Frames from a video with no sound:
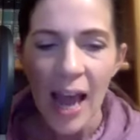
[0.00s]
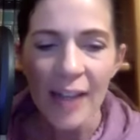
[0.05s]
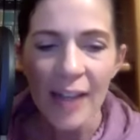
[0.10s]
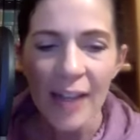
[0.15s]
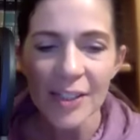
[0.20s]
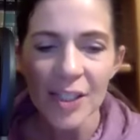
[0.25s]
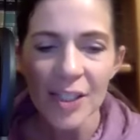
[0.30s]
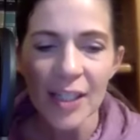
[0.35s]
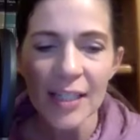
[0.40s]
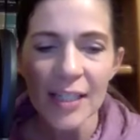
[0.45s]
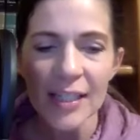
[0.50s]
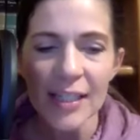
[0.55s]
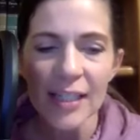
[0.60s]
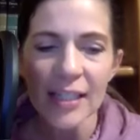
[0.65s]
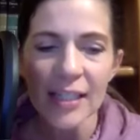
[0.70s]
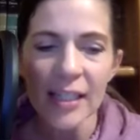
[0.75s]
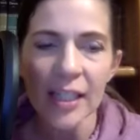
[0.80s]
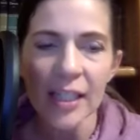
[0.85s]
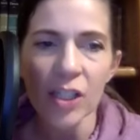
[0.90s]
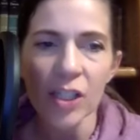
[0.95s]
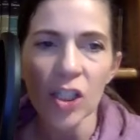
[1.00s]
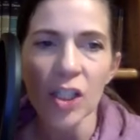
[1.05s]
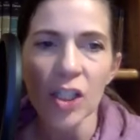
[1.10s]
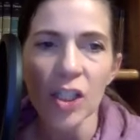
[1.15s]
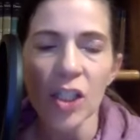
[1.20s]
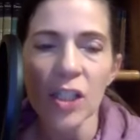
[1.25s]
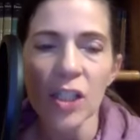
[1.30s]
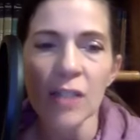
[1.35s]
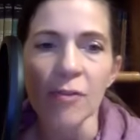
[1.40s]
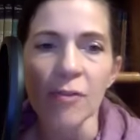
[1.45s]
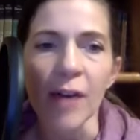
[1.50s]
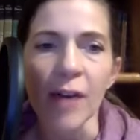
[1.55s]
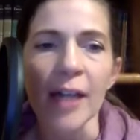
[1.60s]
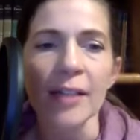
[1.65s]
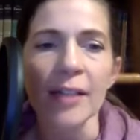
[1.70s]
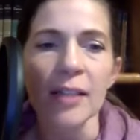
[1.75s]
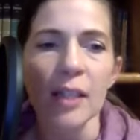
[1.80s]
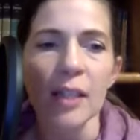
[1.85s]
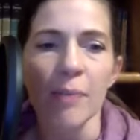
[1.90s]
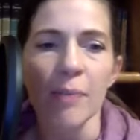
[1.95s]
And it's like she just
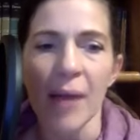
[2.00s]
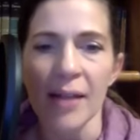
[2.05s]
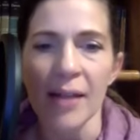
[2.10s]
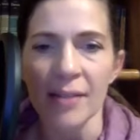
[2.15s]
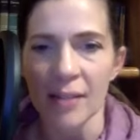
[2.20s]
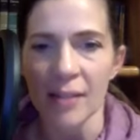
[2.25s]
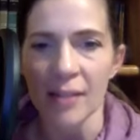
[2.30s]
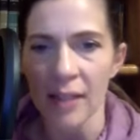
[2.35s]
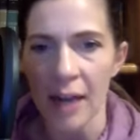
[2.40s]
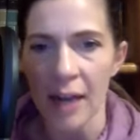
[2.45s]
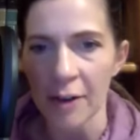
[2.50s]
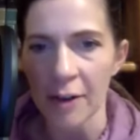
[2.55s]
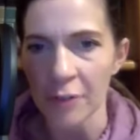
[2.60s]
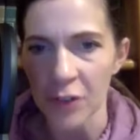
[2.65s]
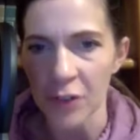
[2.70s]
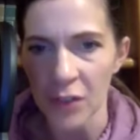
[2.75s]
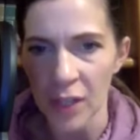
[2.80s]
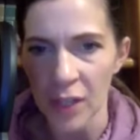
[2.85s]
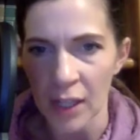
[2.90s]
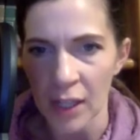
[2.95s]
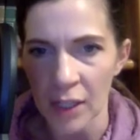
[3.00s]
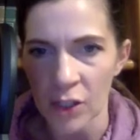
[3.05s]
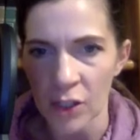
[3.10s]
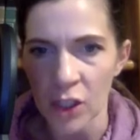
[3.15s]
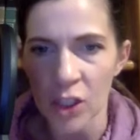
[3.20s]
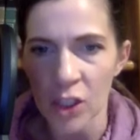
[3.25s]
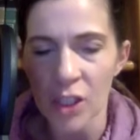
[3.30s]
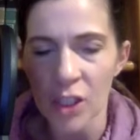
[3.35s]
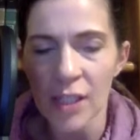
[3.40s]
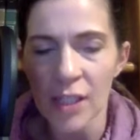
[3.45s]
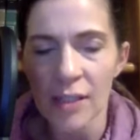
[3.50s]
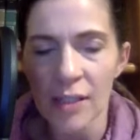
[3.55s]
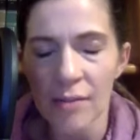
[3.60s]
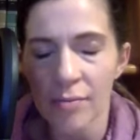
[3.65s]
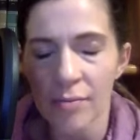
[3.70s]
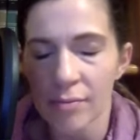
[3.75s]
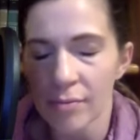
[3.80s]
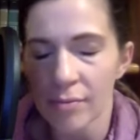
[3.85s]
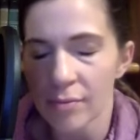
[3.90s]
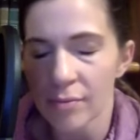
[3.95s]
finds the best in everything. And
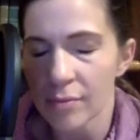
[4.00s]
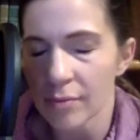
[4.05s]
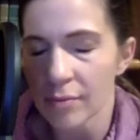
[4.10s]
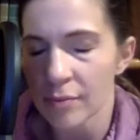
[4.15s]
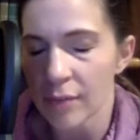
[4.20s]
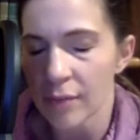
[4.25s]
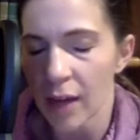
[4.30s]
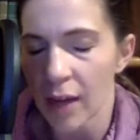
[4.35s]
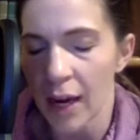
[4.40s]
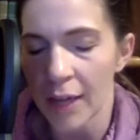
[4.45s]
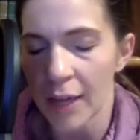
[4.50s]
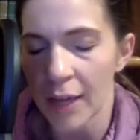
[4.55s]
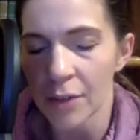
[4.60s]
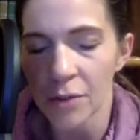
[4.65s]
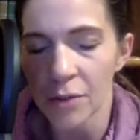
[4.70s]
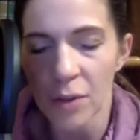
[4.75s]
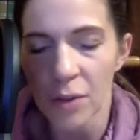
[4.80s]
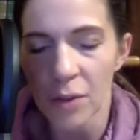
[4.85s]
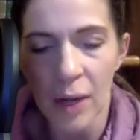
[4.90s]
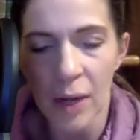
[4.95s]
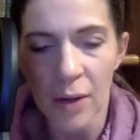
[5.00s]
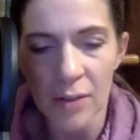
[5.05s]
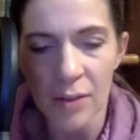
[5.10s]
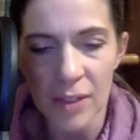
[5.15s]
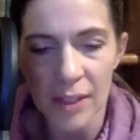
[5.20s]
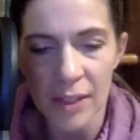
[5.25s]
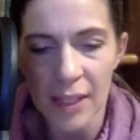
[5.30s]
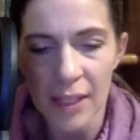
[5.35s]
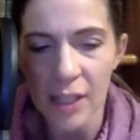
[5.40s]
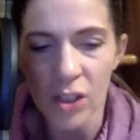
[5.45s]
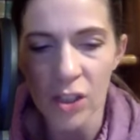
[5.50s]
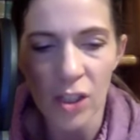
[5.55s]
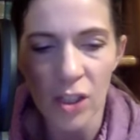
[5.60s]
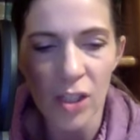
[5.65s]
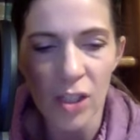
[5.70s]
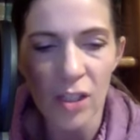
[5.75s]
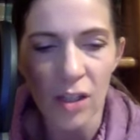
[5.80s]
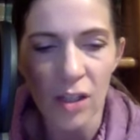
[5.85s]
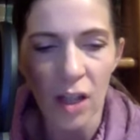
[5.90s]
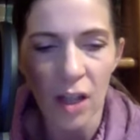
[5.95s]
I don't know how else to say it. She
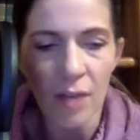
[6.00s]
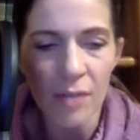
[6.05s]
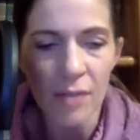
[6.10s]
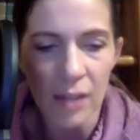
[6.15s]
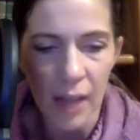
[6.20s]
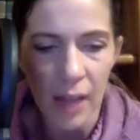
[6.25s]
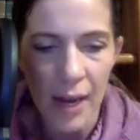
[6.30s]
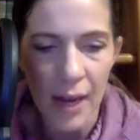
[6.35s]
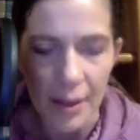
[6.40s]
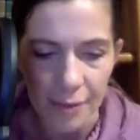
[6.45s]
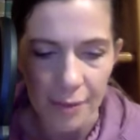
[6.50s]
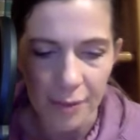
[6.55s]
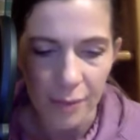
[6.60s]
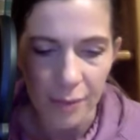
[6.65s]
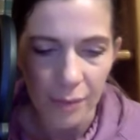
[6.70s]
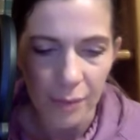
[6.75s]
just loves life.